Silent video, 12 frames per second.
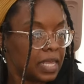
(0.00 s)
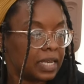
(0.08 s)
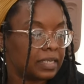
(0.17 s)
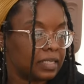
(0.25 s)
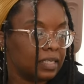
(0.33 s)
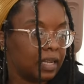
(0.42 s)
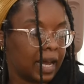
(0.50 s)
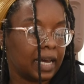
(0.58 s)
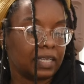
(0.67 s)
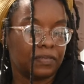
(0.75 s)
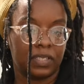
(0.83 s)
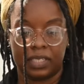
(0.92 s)
it's a
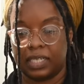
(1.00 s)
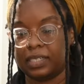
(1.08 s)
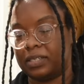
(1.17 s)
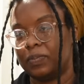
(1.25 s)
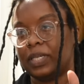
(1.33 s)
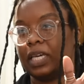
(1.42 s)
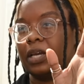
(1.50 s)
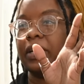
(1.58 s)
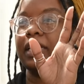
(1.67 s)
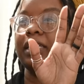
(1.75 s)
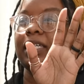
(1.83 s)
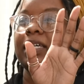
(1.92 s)
lot of seeds to be
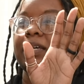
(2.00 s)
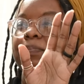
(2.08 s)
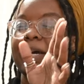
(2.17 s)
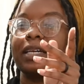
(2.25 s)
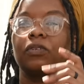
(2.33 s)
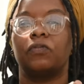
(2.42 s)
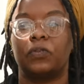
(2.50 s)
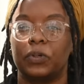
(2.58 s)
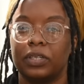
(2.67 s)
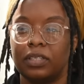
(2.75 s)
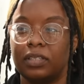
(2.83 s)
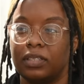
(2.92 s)
carrying back and
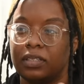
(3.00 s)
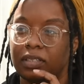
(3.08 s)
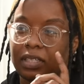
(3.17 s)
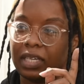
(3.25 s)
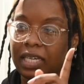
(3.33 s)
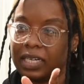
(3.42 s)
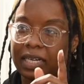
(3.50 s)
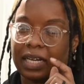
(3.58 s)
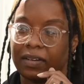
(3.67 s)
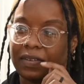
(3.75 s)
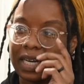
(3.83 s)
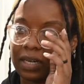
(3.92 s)
forth in and
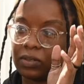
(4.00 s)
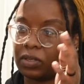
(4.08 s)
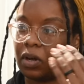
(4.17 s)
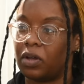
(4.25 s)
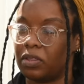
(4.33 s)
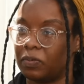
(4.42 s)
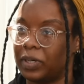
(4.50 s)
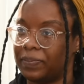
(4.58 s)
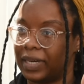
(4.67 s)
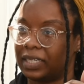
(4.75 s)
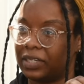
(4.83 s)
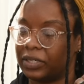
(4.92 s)
out of the house all the way
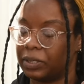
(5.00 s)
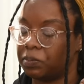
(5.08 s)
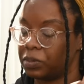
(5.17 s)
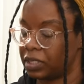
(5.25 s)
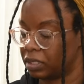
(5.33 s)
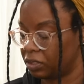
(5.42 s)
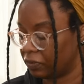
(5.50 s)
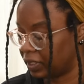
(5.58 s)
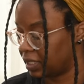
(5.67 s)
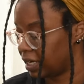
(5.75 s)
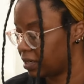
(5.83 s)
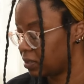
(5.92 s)
back here to the
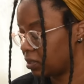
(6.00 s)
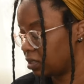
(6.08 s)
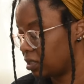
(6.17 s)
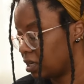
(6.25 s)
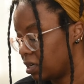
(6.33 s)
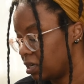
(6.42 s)
greenhouse.